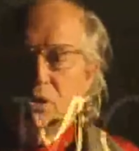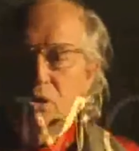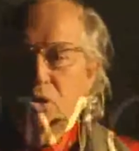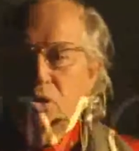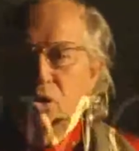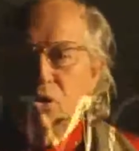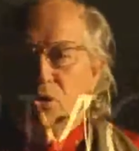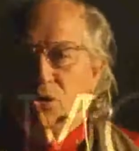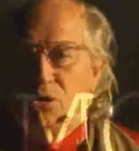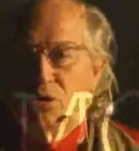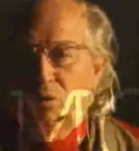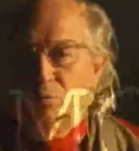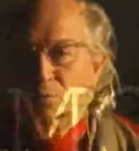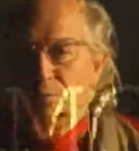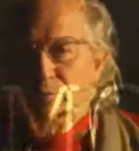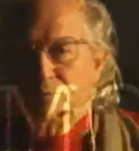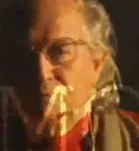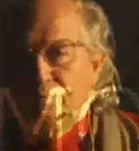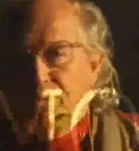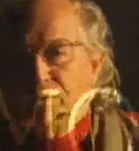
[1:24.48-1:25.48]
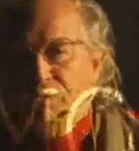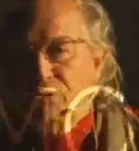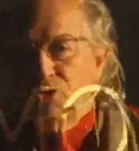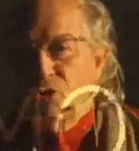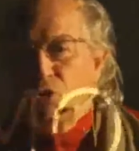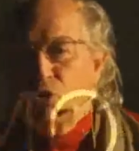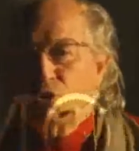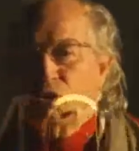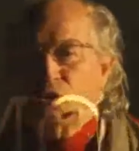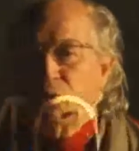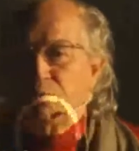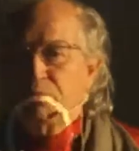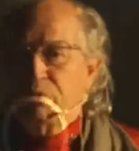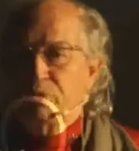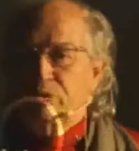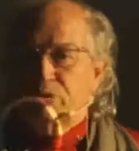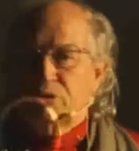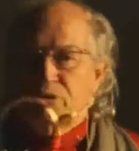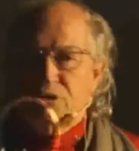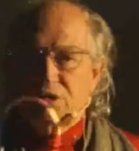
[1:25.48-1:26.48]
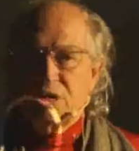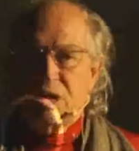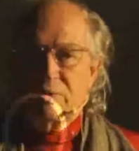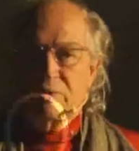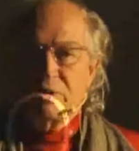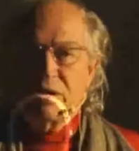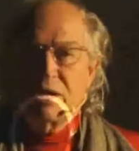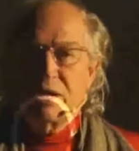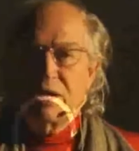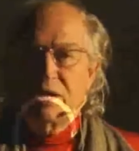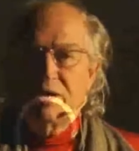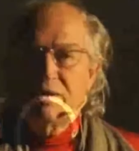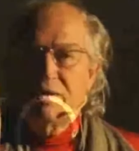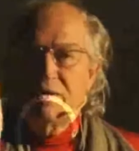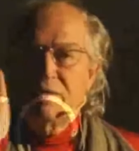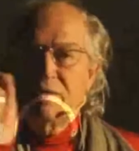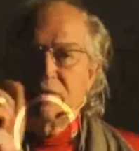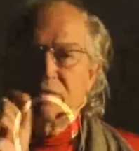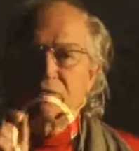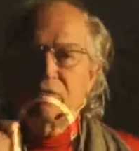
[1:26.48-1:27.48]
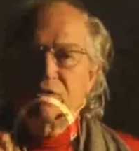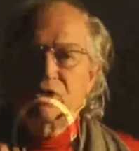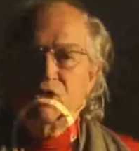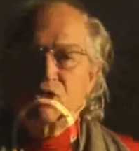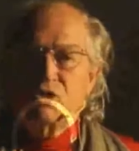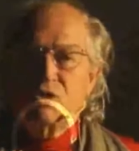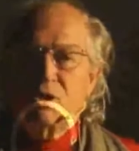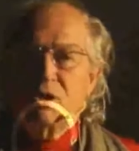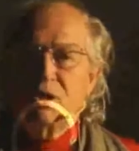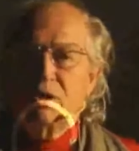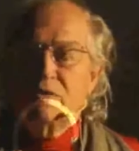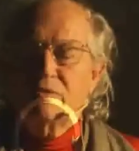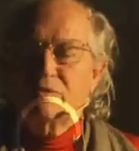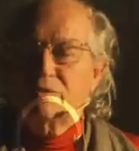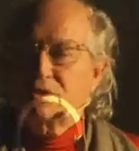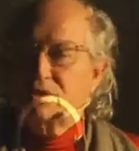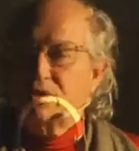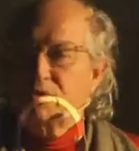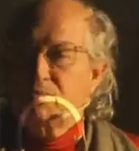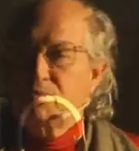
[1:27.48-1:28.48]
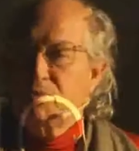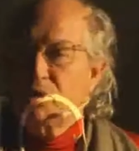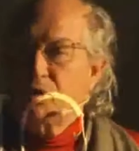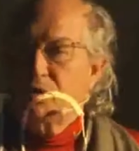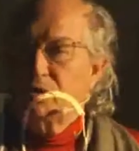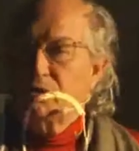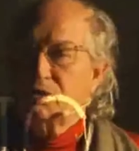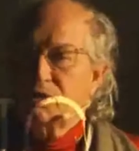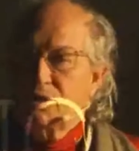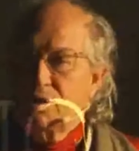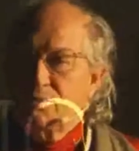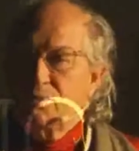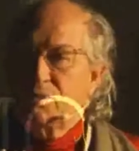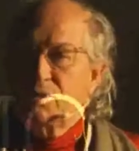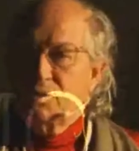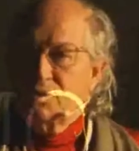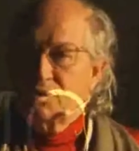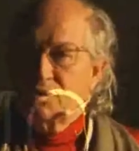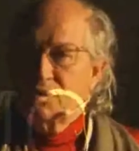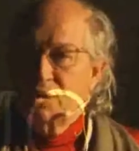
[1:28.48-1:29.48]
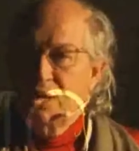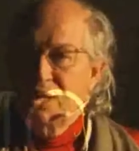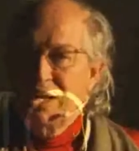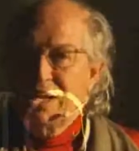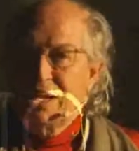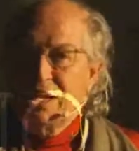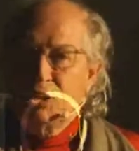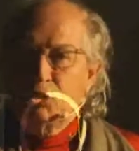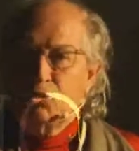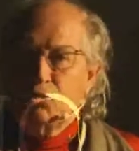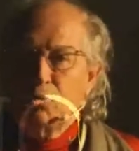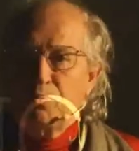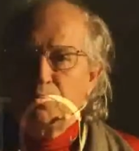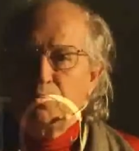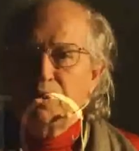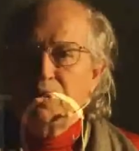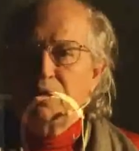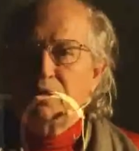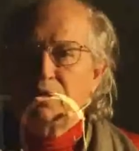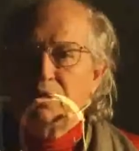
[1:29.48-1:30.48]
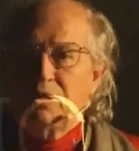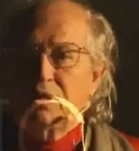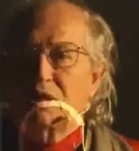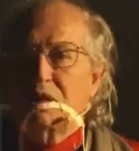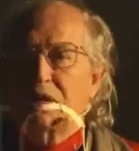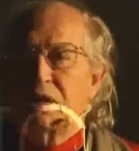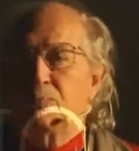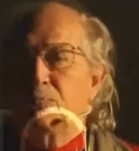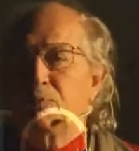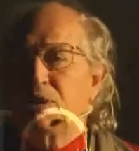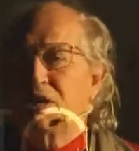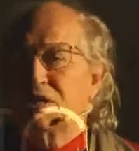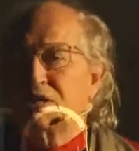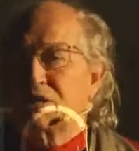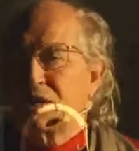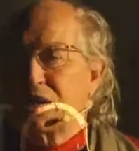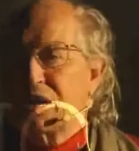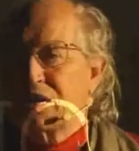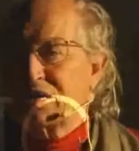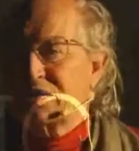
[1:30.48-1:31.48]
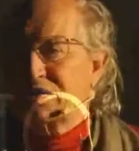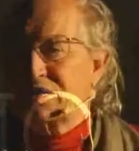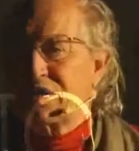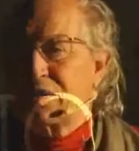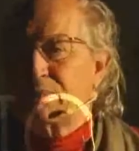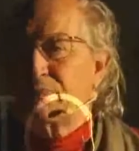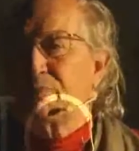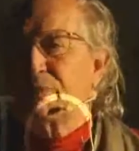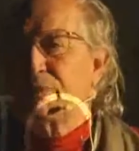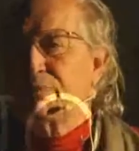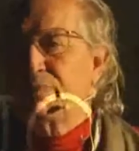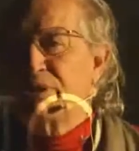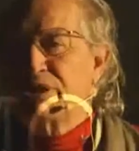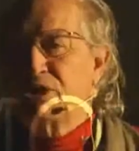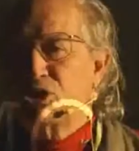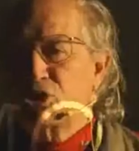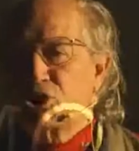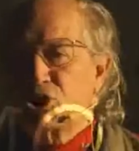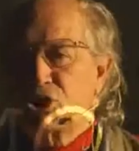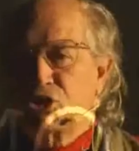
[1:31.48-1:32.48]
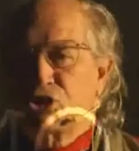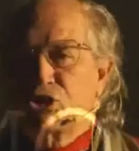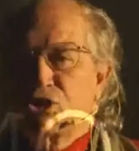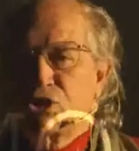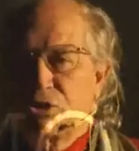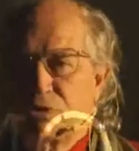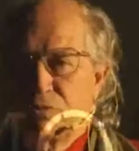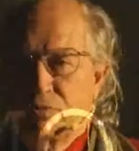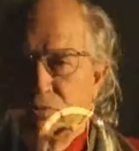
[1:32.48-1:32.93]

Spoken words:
or not put some visual symbols into a painting that can be accepted by the church.